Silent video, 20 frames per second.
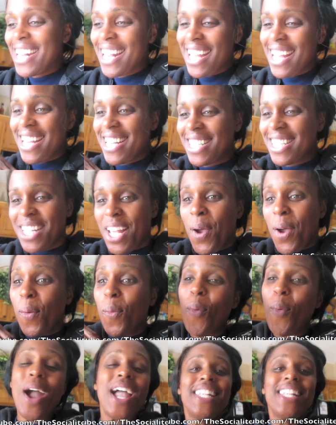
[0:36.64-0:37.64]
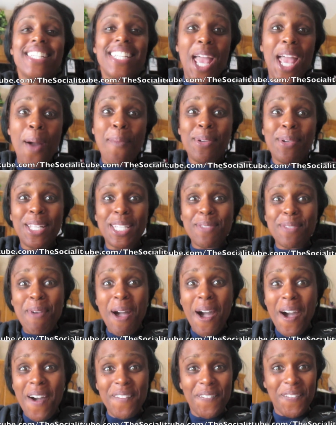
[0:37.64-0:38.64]
is Wednesday up in this
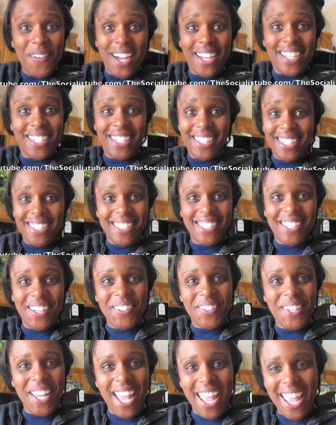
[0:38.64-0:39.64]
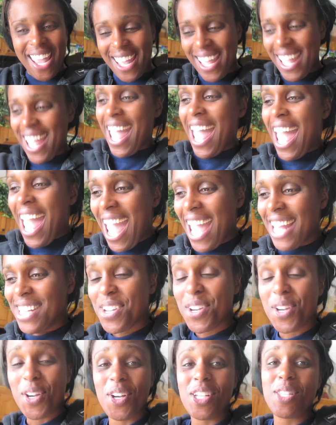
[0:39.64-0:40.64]
motherfucker, okay? And
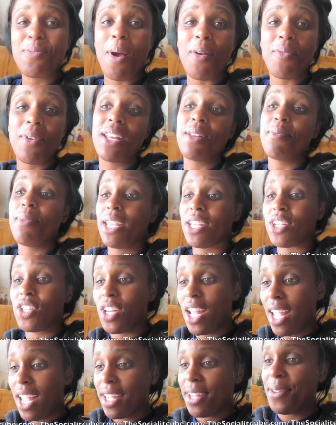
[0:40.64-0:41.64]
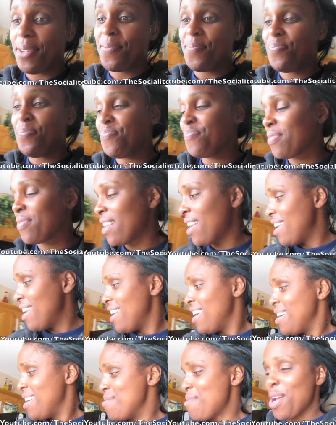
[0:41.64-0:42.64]
your girl's about ready to make a shake.
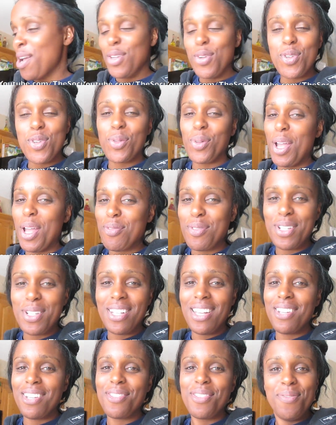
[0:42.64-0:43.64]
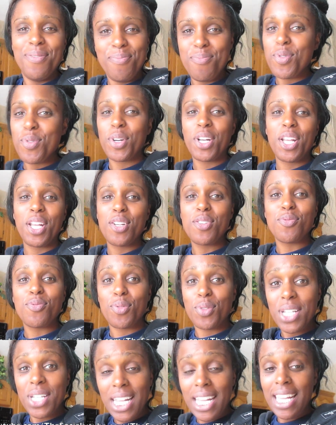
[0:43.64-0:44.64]
My usual everyday morning
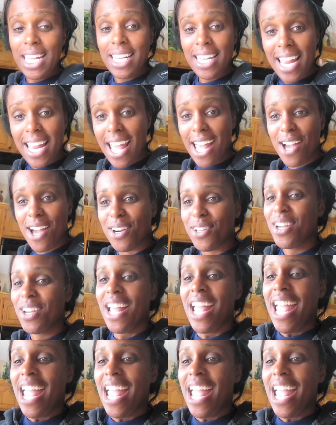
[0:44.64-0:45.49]
routine now.